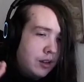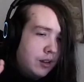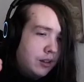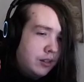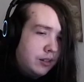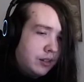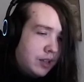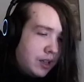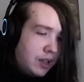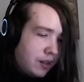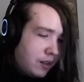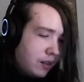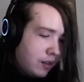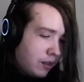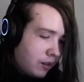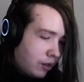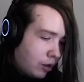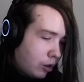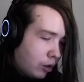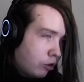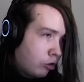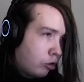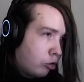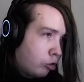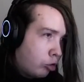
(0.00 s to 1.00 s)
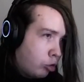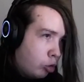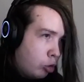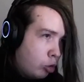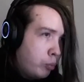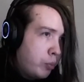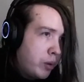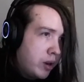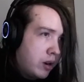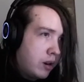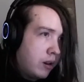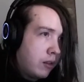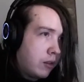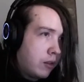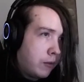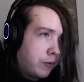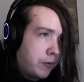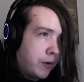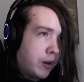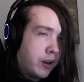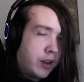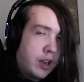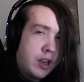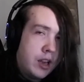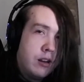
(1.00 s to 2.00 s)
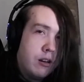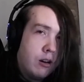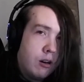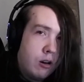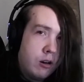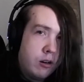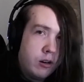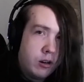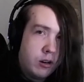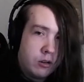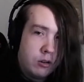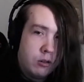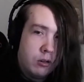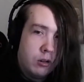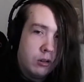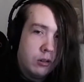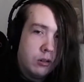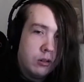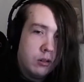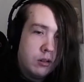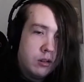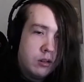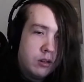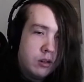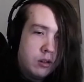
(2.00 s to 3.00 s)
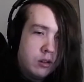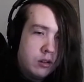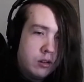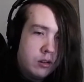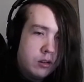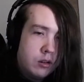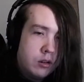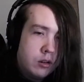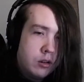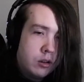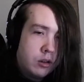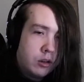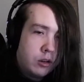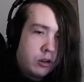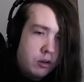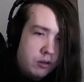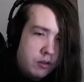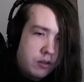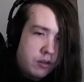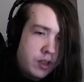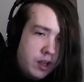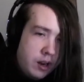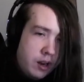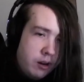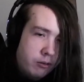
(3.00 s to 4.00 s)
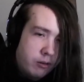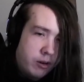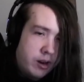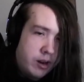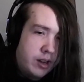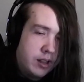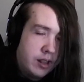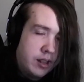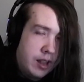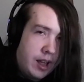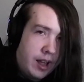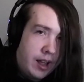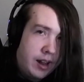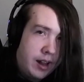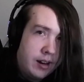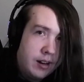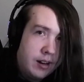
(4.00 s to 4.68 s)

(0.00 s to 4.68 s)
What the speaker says: This is the stupidest fucking article considering that,